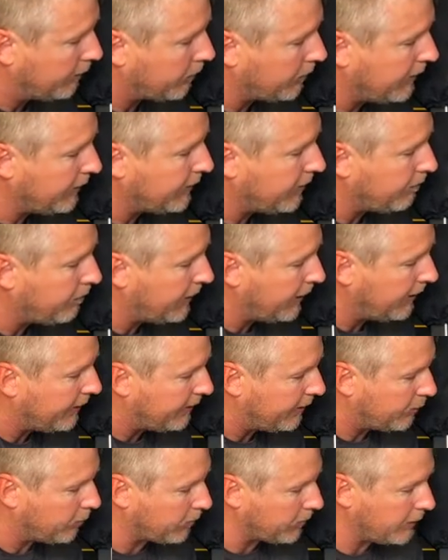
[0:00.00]
Reason being,
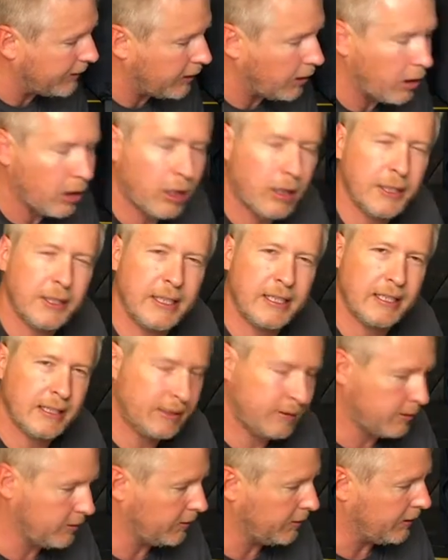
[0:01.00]
it's really hard to get
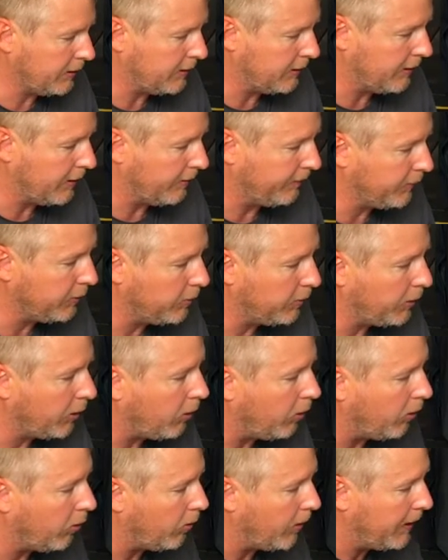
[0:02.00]
the fluid
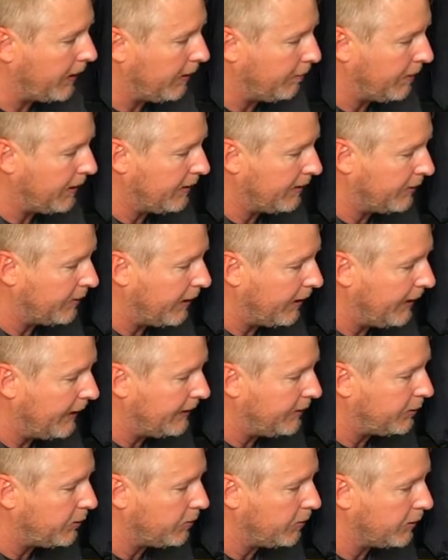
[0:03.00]
all the way up
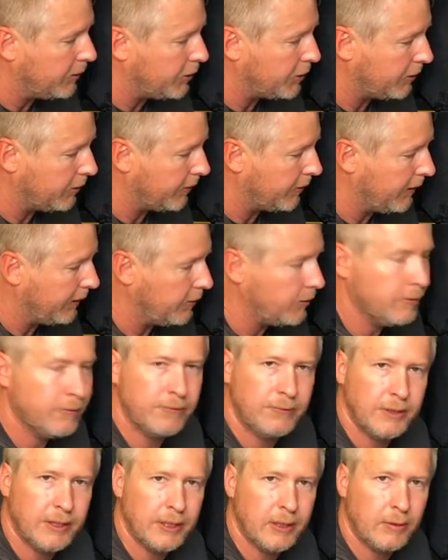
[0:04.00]
inside to ensure that
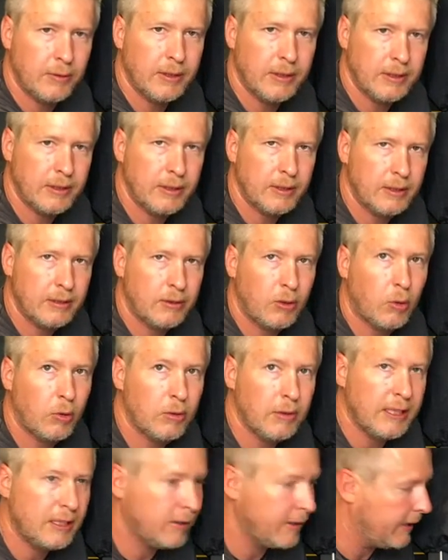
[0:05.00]
you've
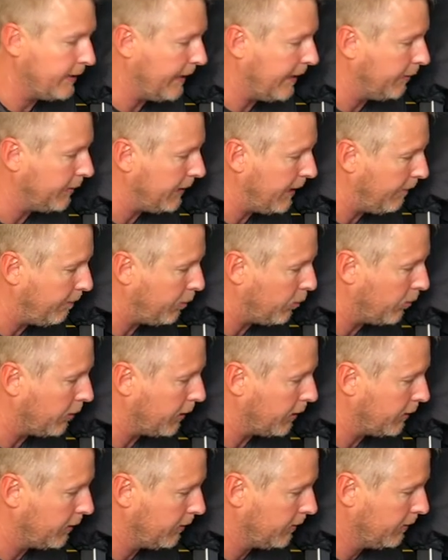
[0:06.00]
totally cleaned out that port.
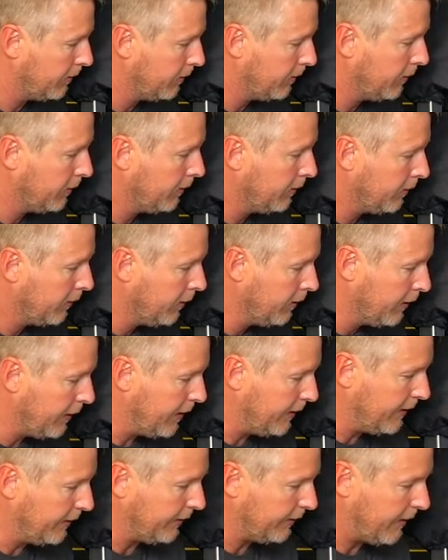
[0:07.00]
It
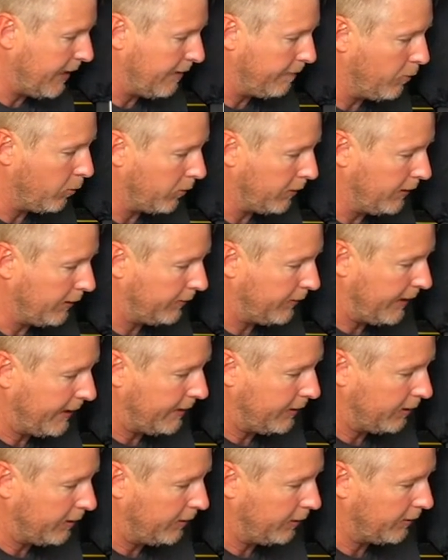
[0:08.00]
doesn't take more than a second
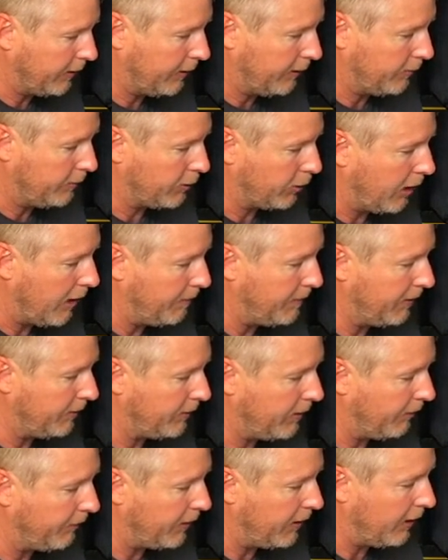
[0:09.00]
to drop this
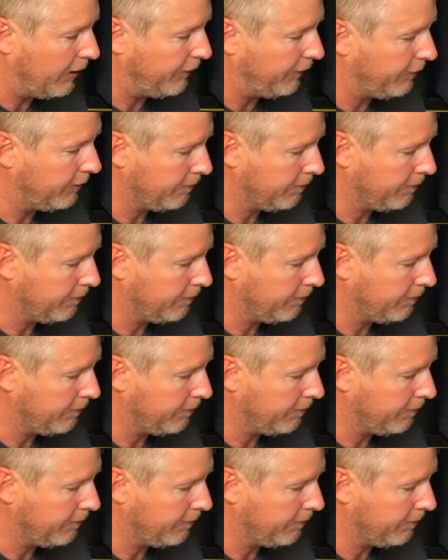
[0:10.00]
stuff off,